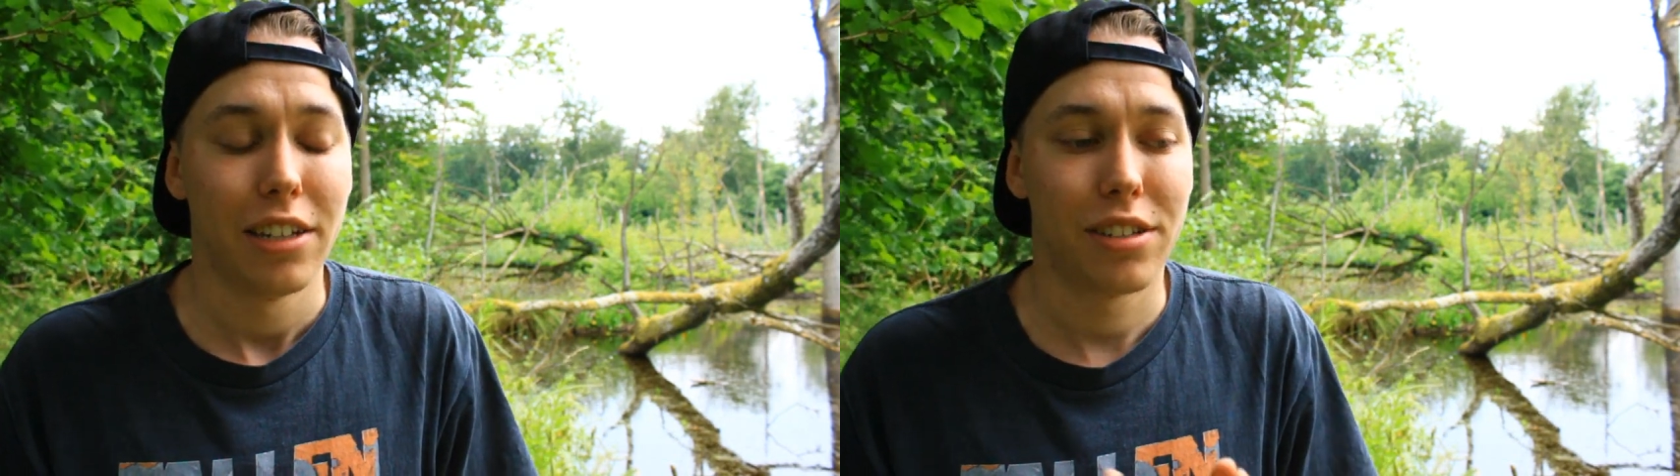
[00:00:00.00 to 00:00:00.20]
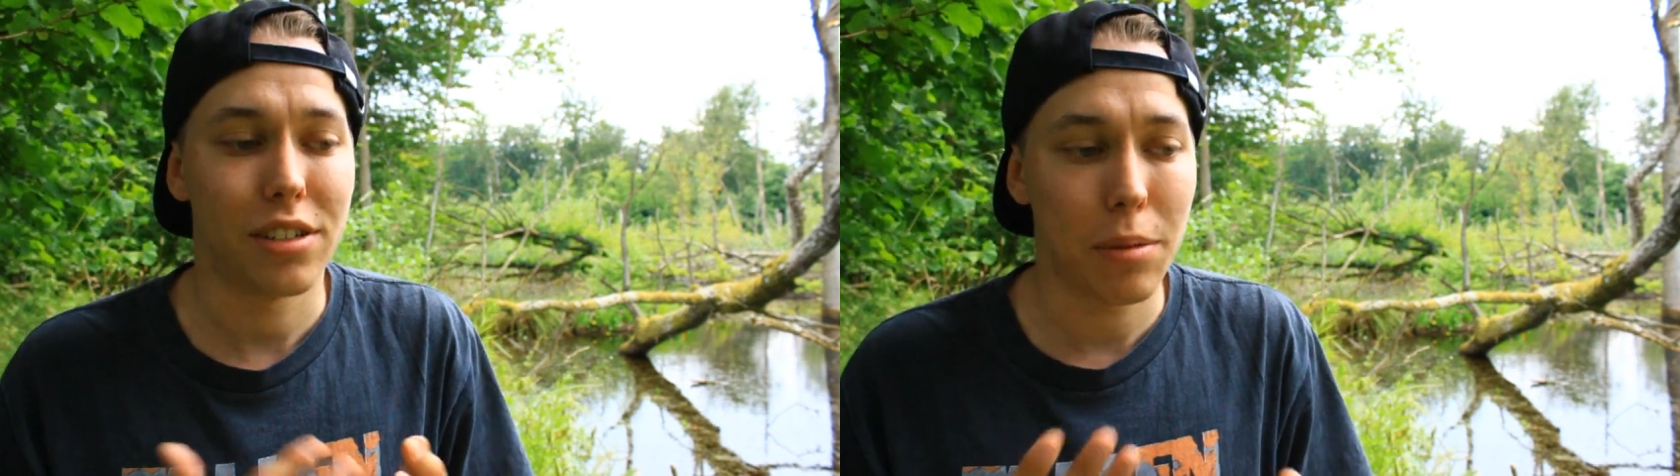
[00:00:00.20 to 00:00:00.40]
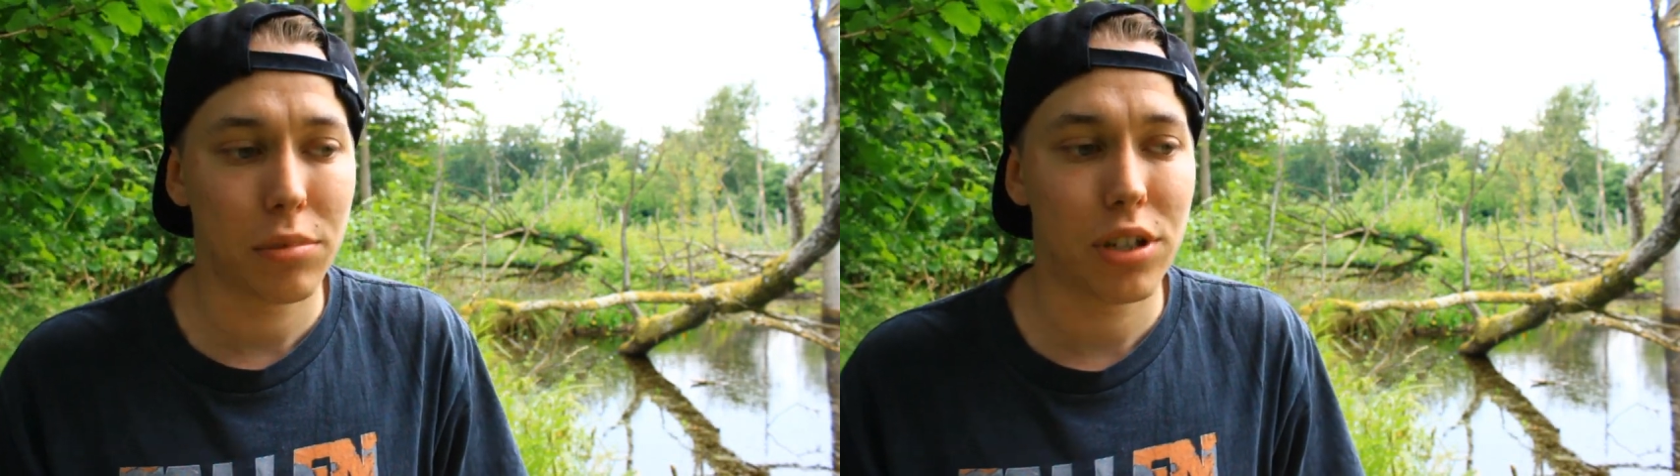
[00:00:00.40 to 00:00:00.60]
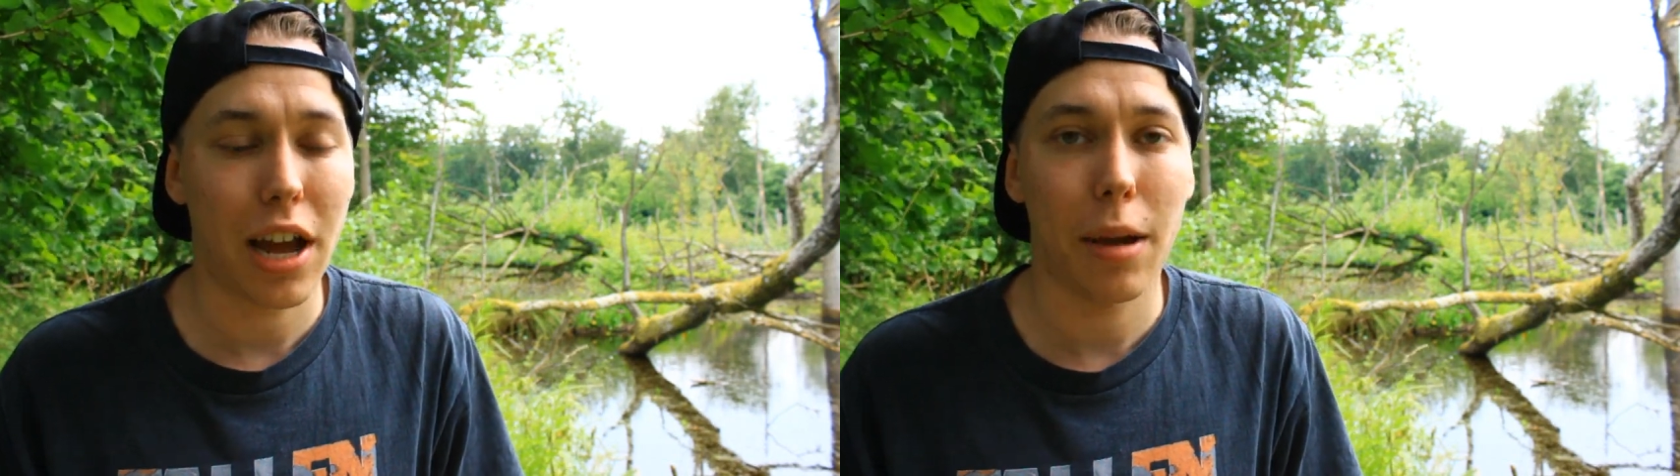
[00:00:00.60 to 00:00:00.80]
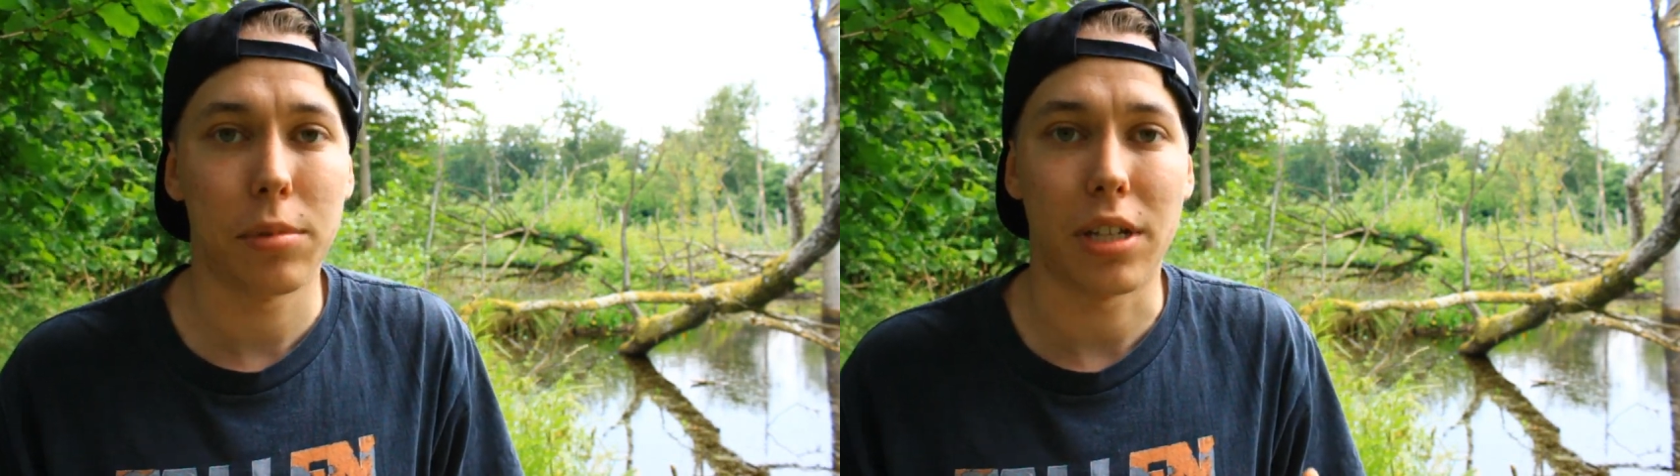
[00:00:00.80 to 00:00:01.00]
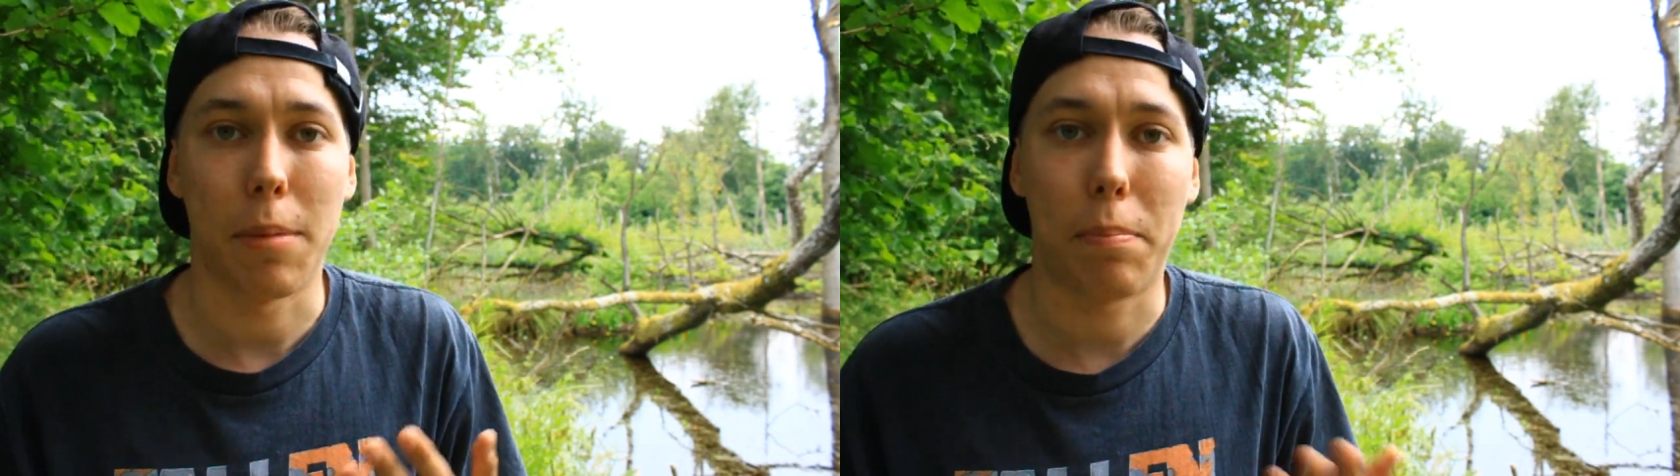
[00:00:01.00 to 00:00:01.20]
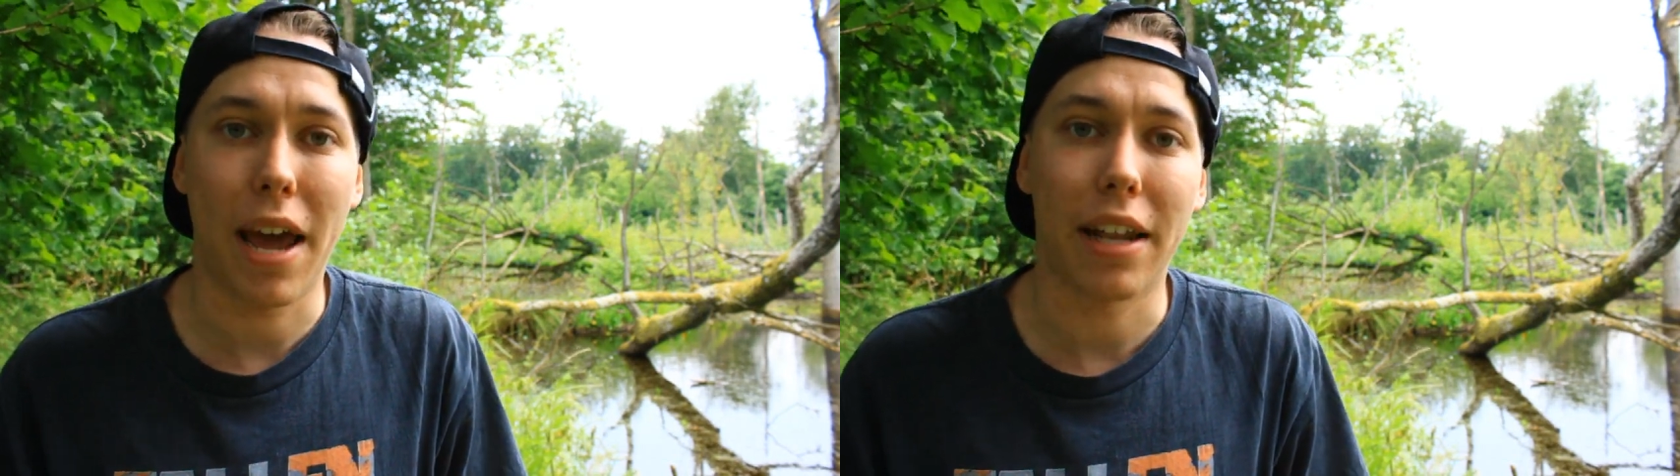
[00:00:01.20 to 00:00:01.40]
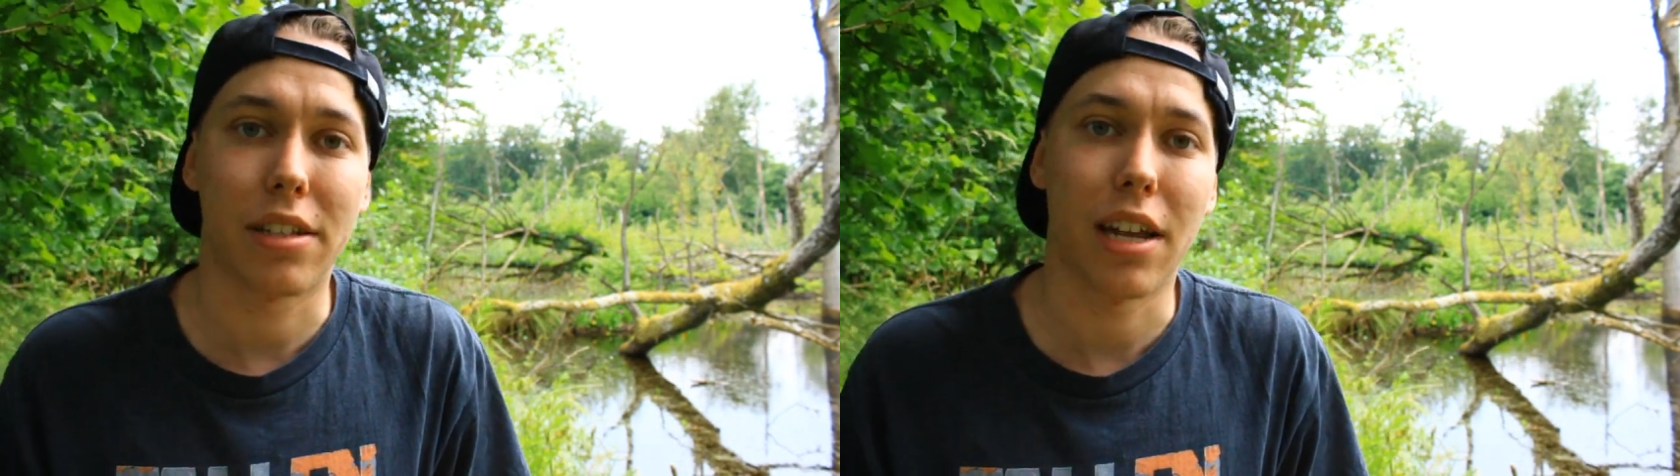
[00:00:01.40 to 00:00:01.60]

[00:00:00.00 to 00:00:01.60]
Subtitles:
sometimes a bad